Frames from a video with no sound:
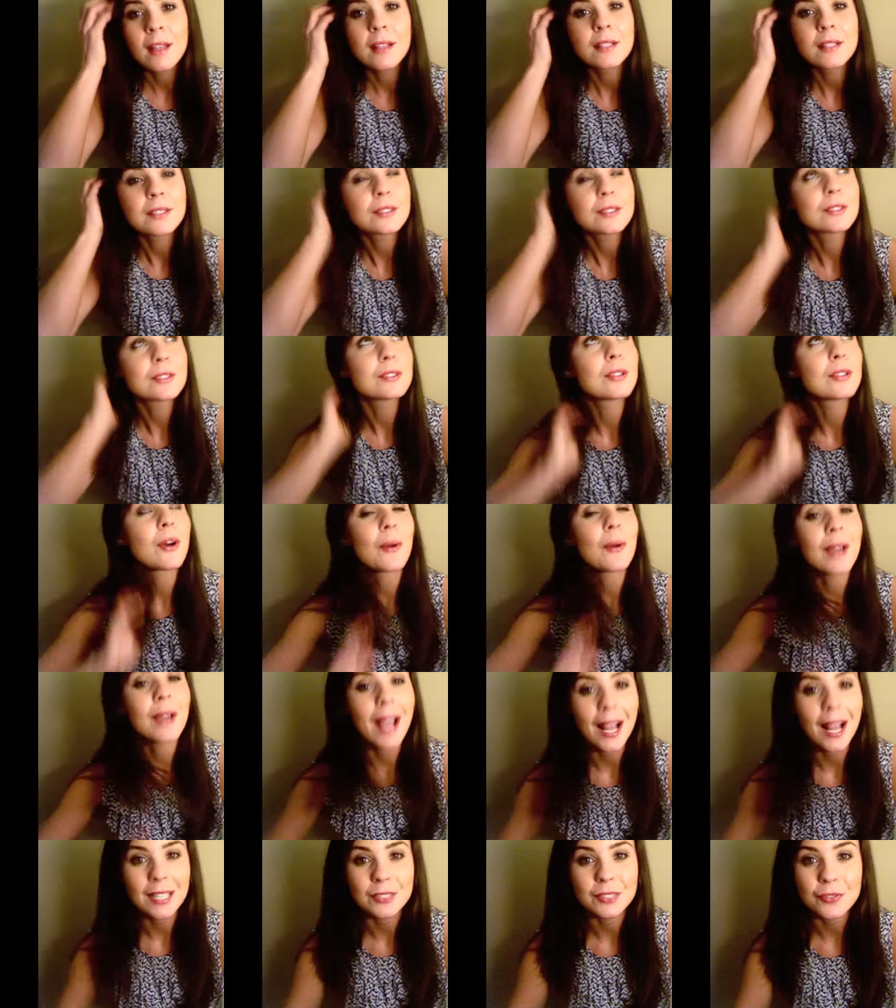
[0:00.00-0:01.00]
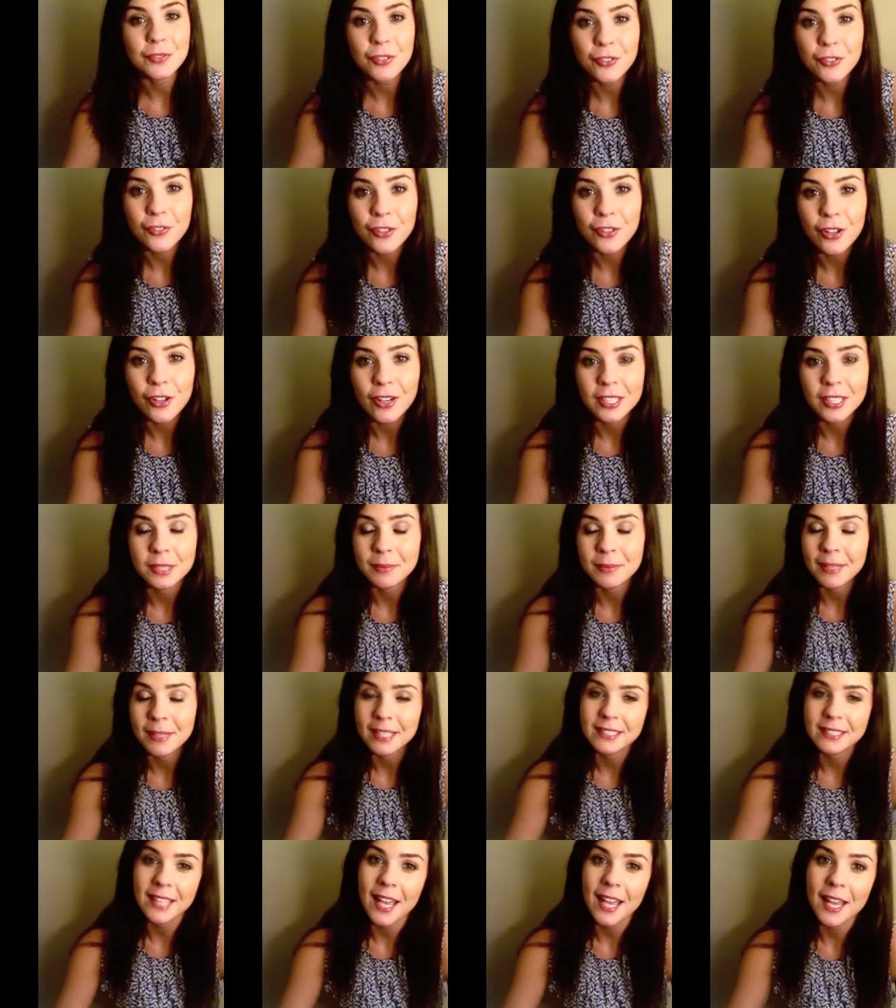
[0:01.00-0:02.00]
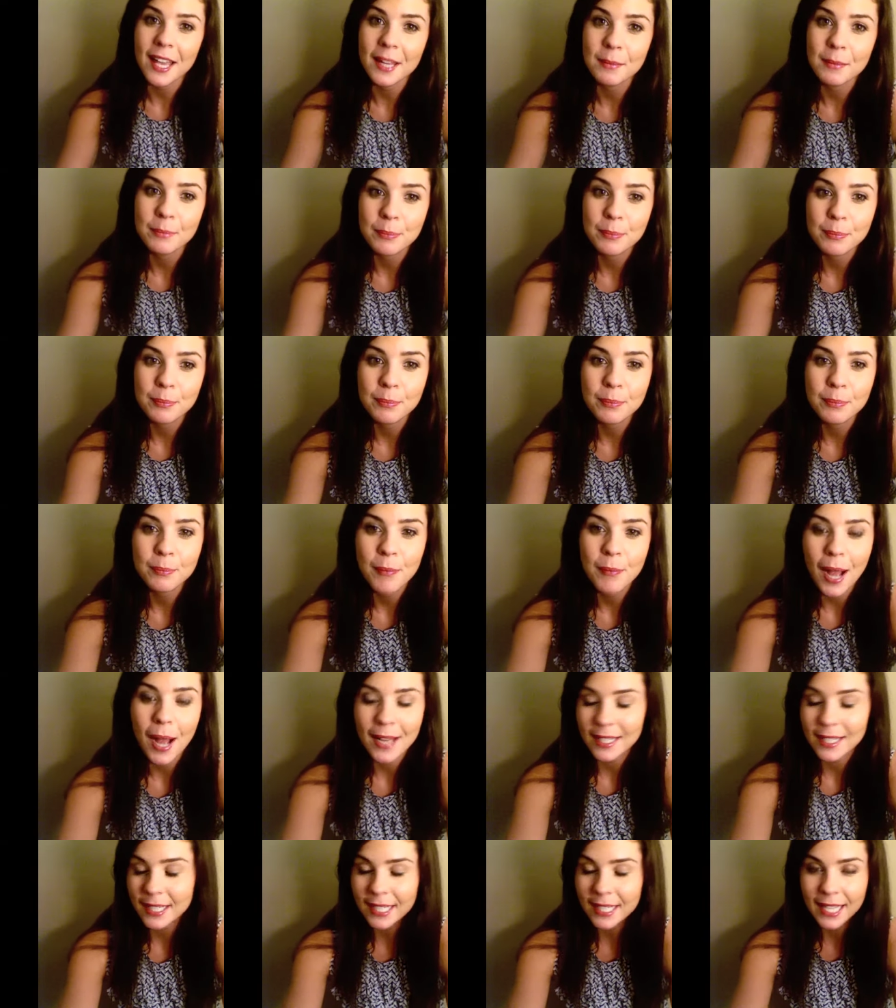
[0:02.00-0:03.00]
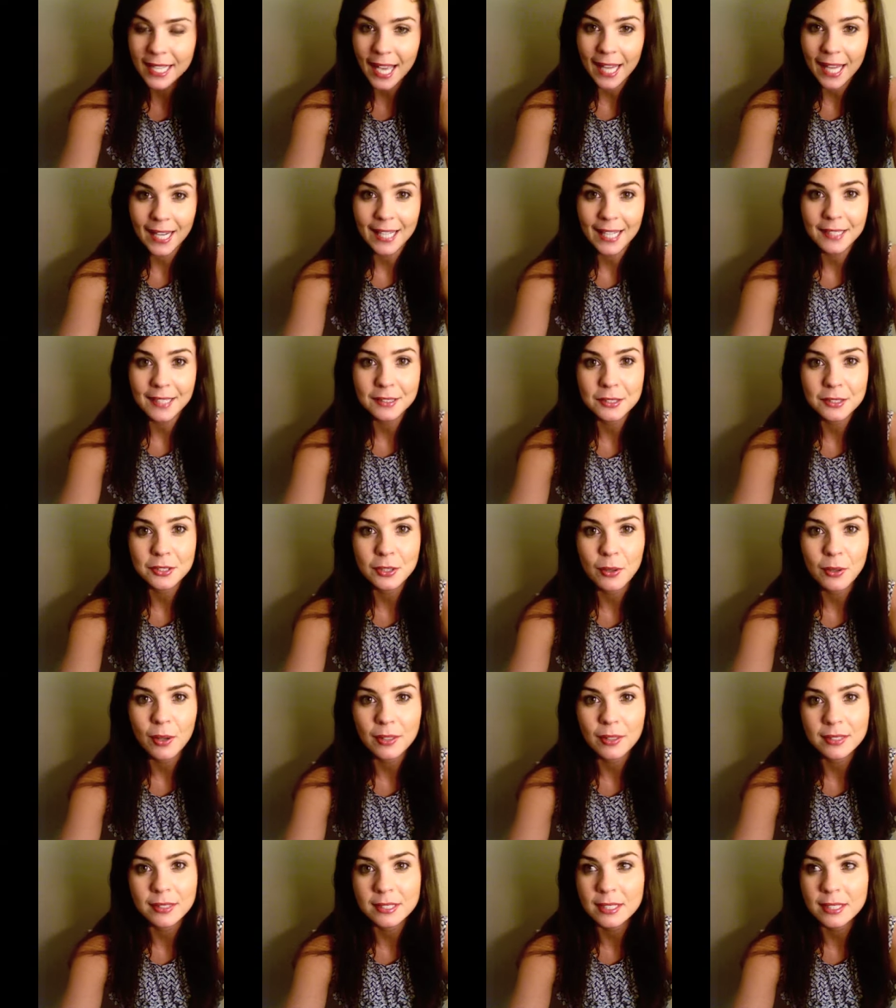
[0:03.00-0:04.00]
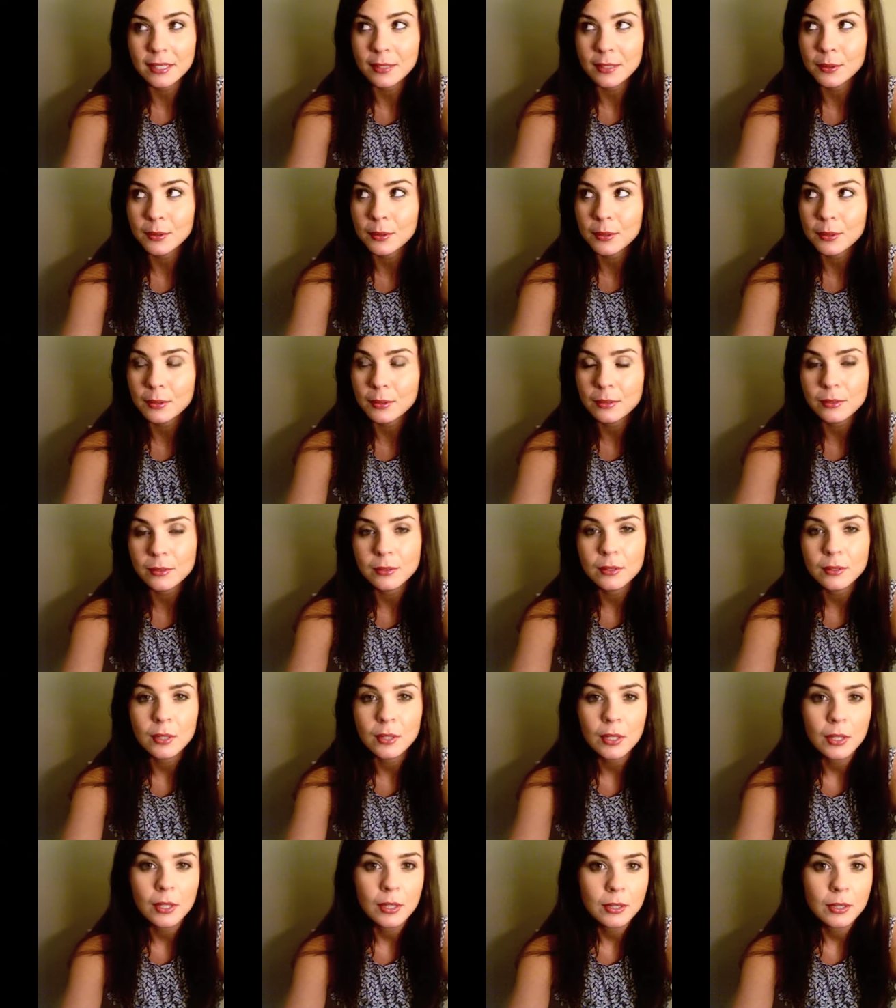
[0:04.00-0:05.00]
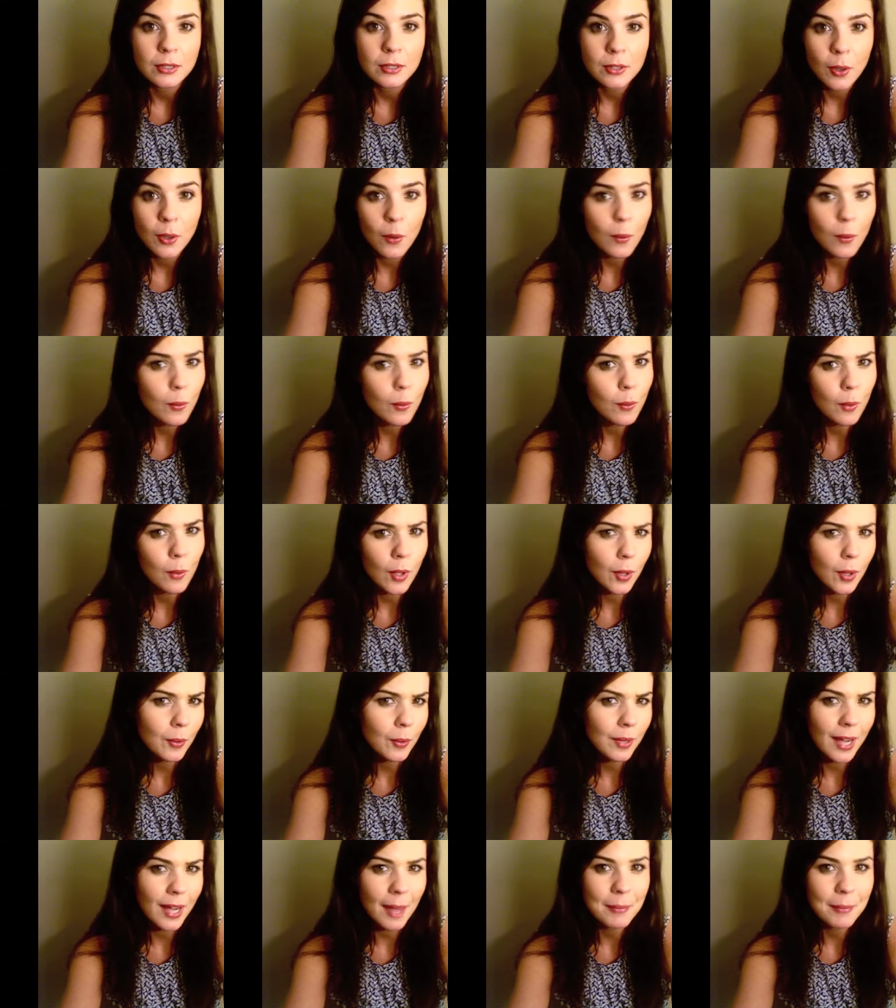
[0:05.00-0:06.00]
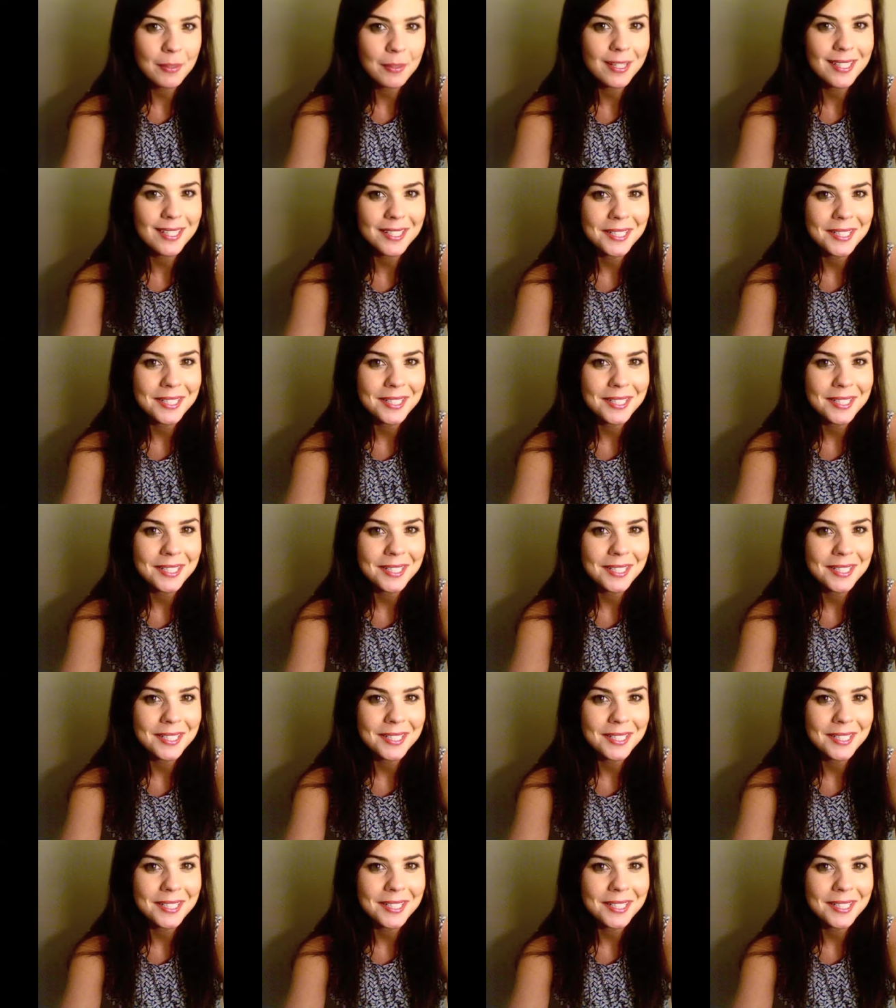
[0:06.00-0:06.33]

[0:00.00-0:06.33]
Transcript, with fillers: So I asked for for Christmas and I didn't get it. So I was like, so like what happened